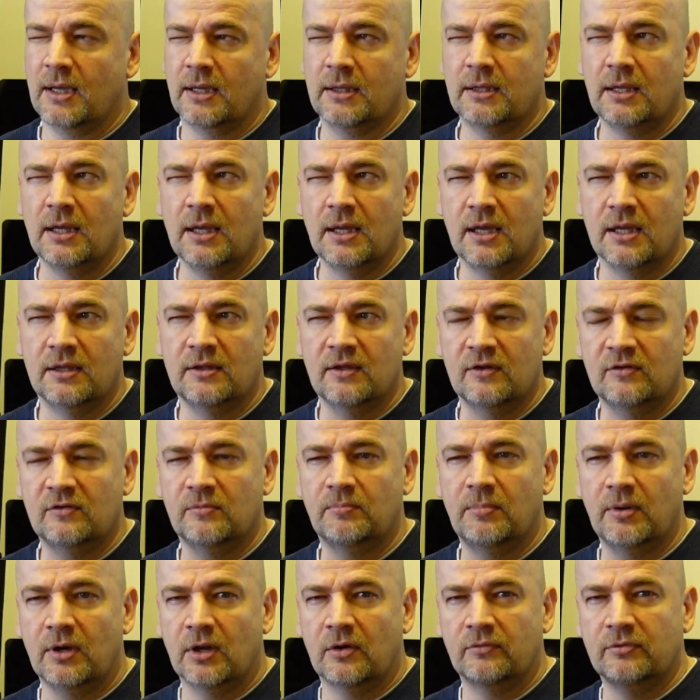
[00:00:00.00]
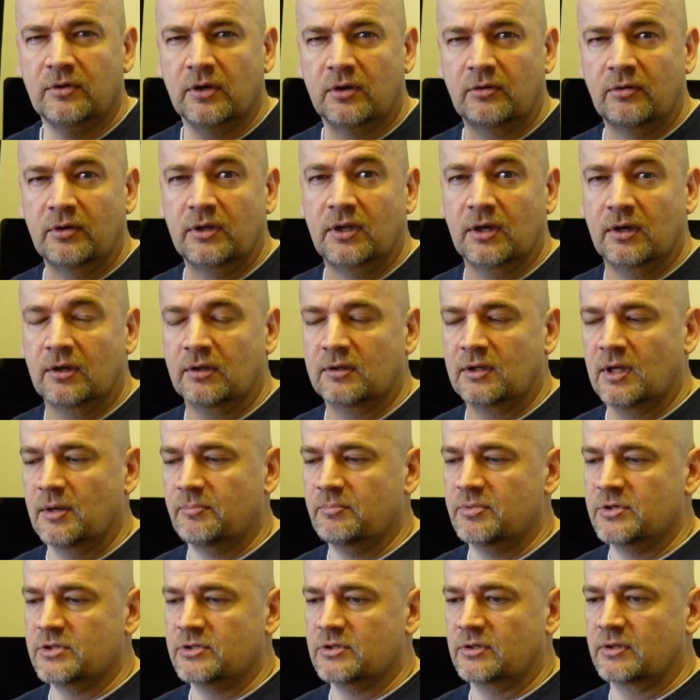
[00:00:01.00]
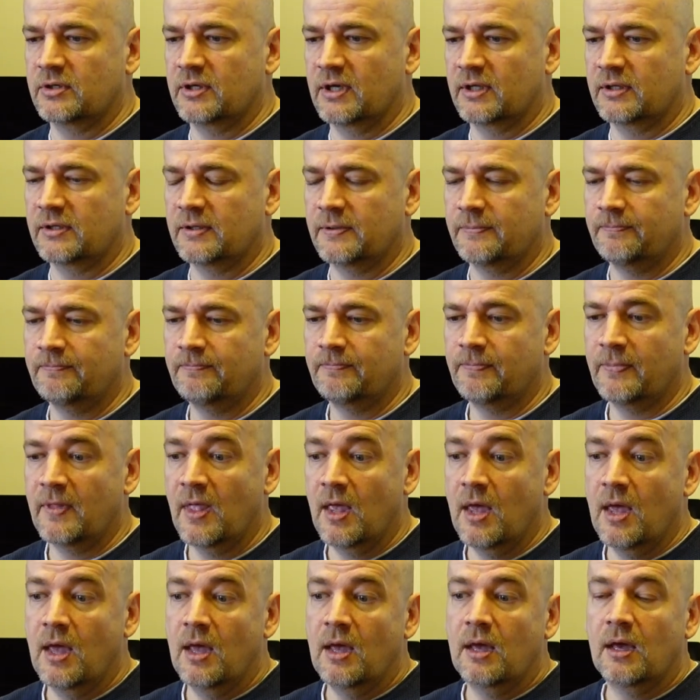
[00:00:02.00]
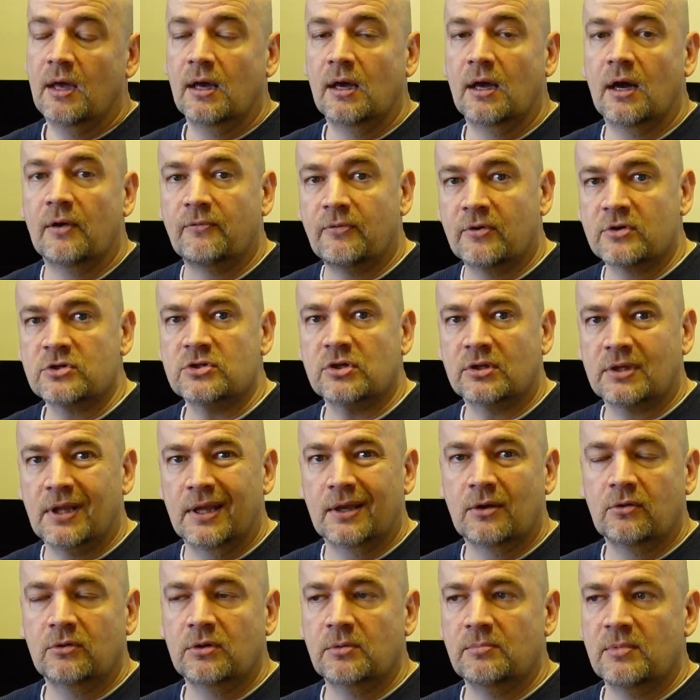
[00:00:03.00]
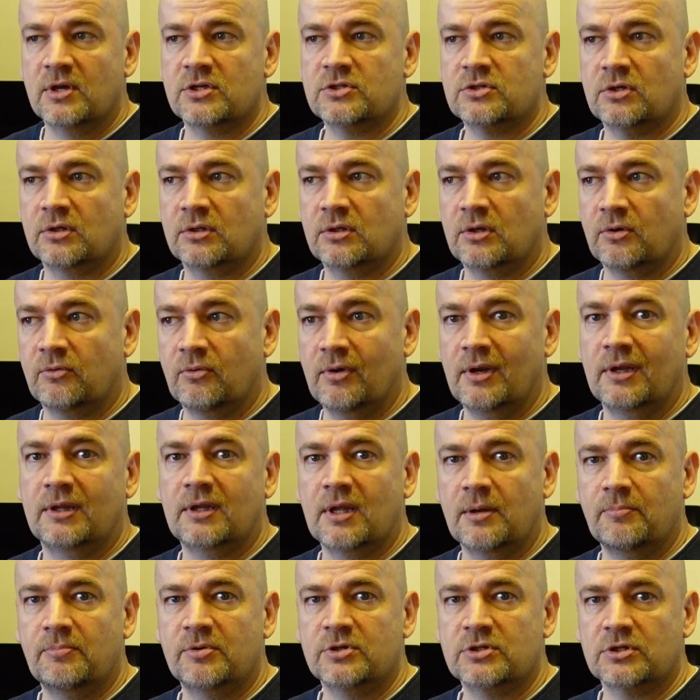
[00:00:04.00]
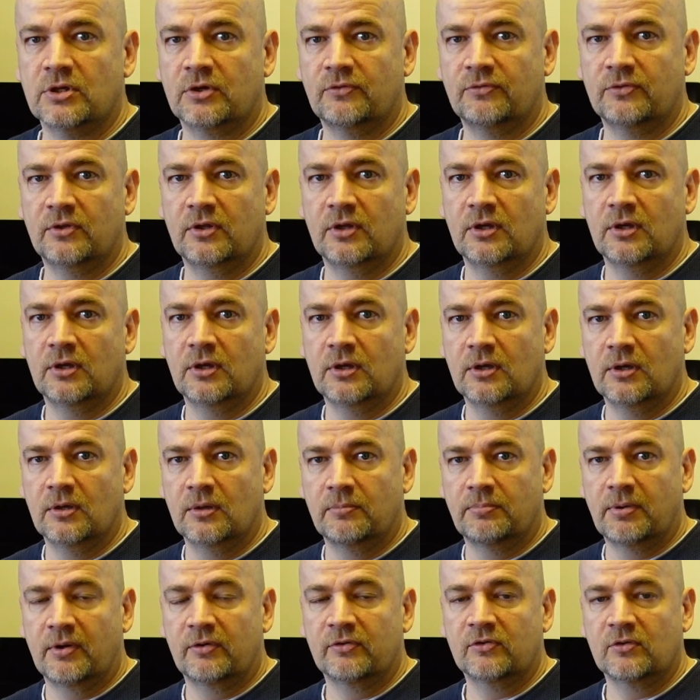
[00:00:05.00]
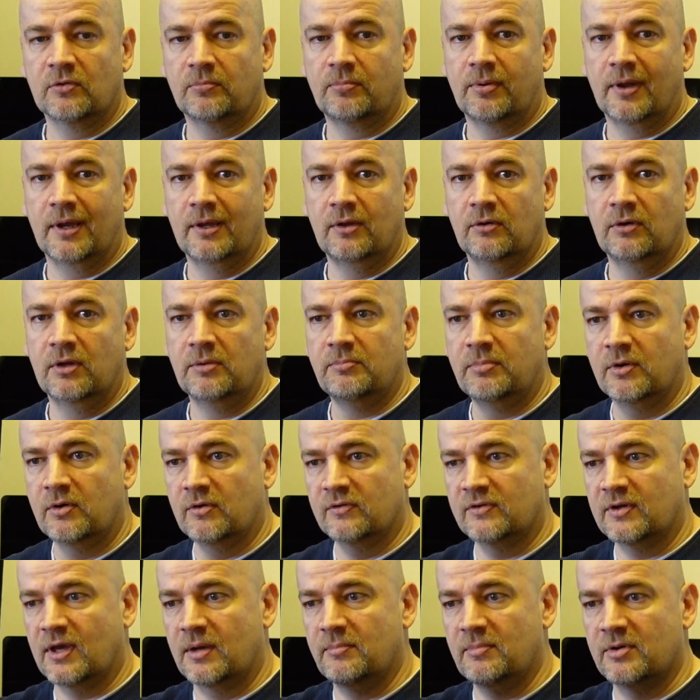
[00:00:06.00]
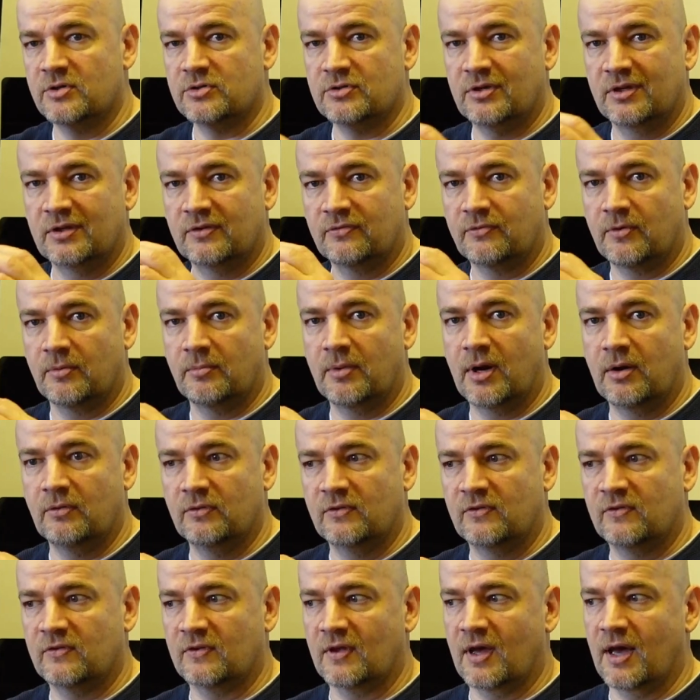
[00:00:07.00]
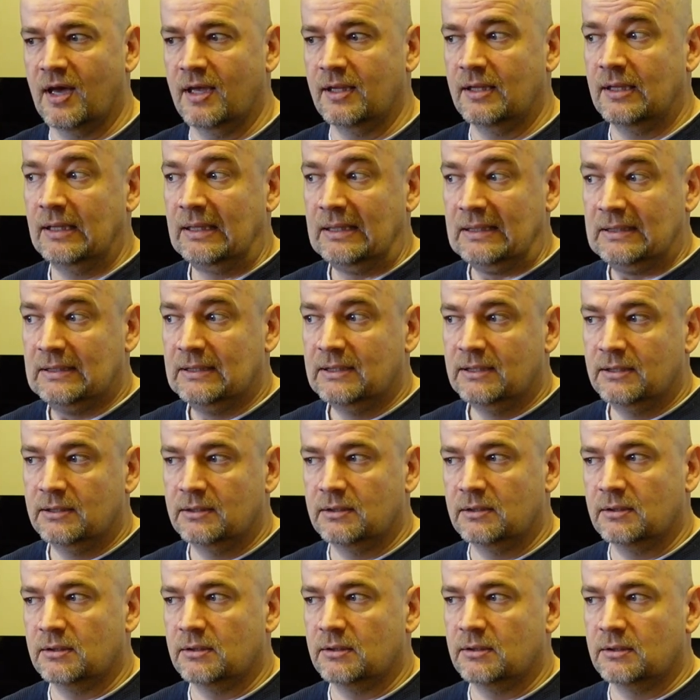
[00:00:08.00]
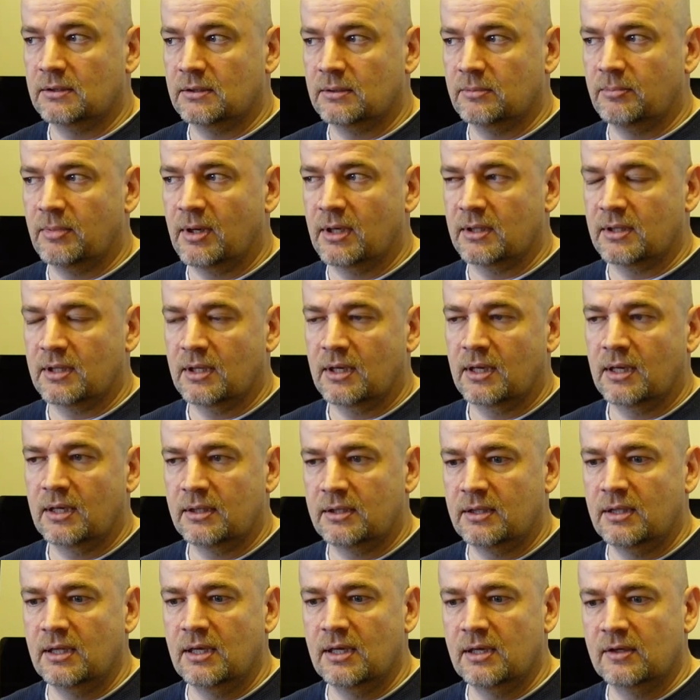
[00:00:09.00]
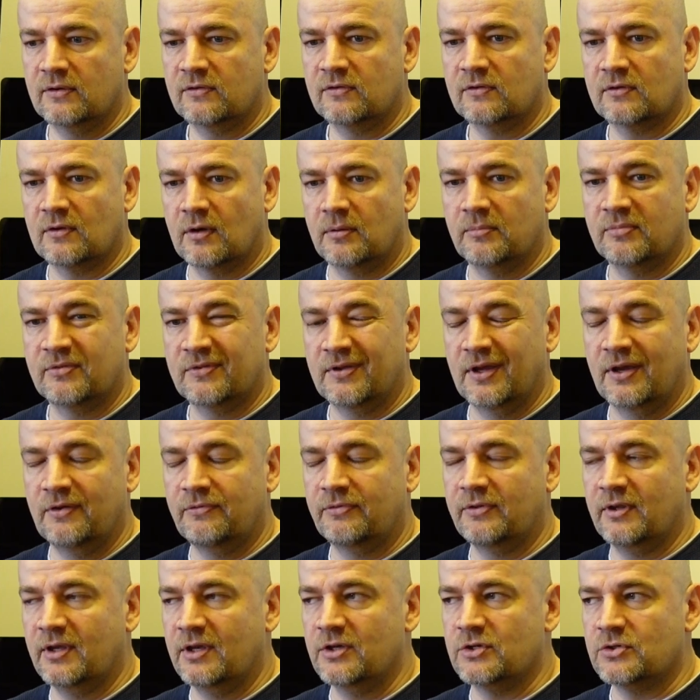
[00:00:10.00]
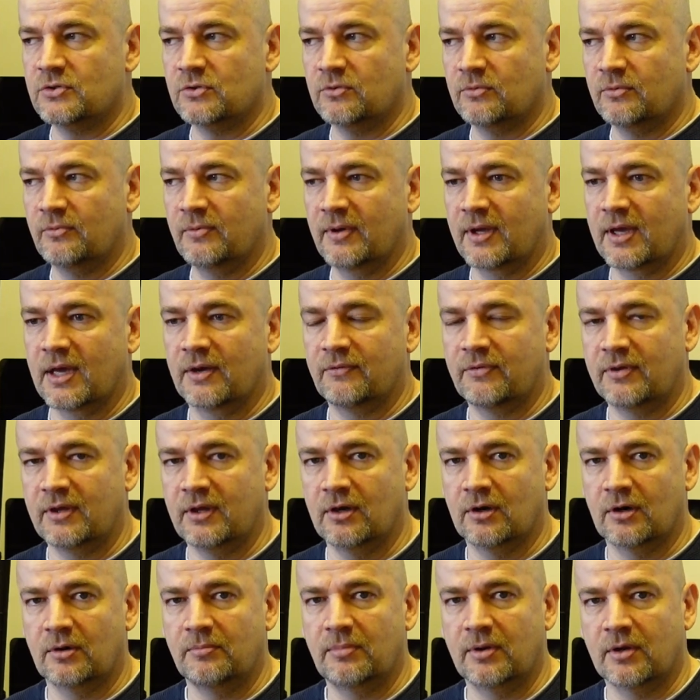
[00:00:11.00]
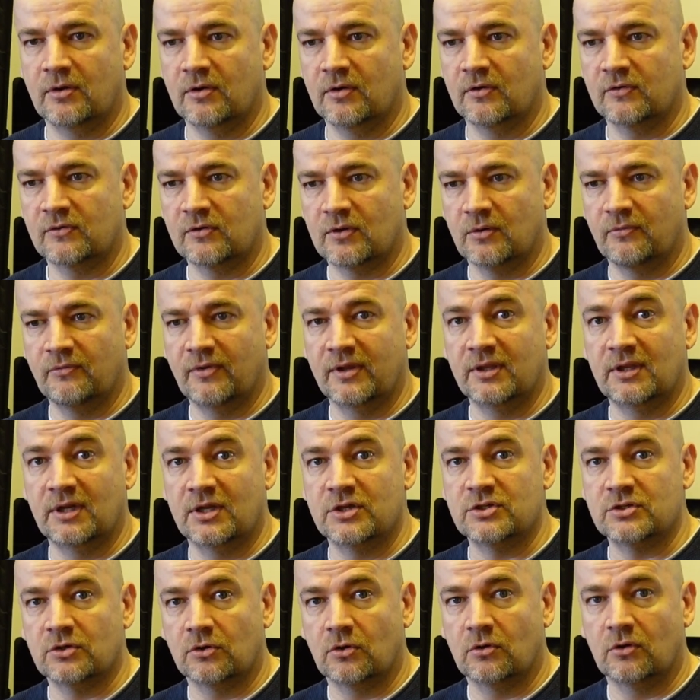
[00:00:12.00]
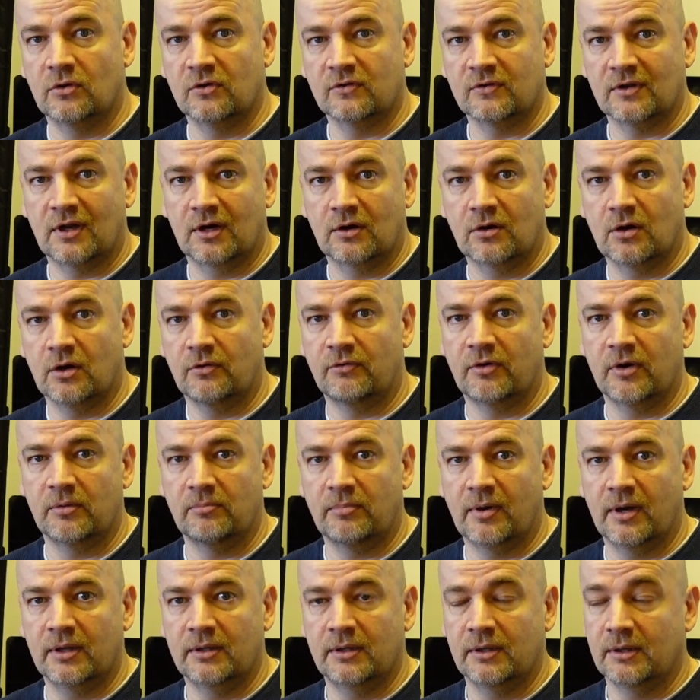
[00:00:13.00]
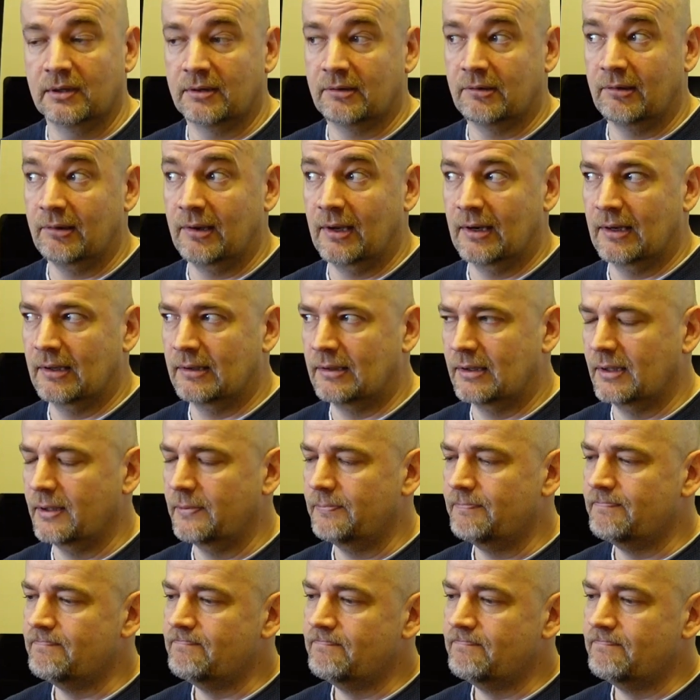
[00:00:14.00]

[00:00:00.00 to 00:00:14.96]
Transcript: I think it is below the critical temperature yet. Uh, unfortunately, I couldn't measure the real temperature of the power supply unit because I measure it from outside, uh, but I think some safety issue we have here because some ventilation holes are covered by the Creality.